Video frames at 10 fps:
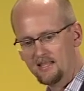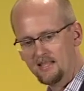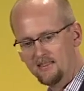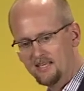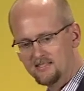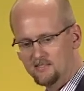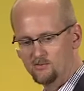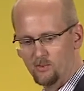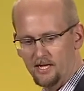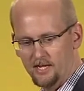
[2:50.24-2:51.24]
this
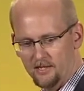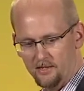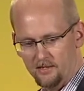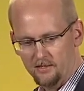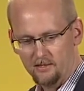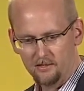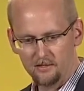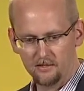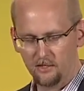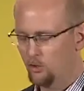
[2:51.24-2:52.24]
is what
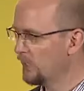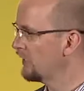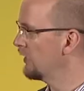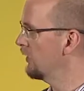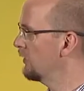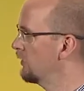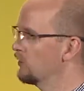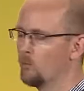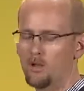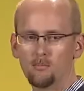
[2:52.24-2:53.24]
Quicken
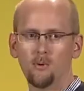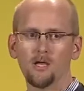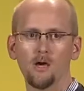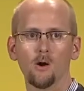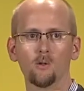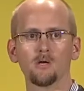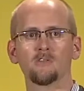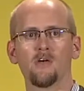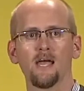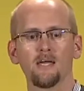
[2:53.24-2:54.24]
1.0
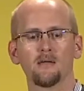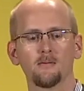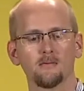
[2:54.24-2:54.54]
looked like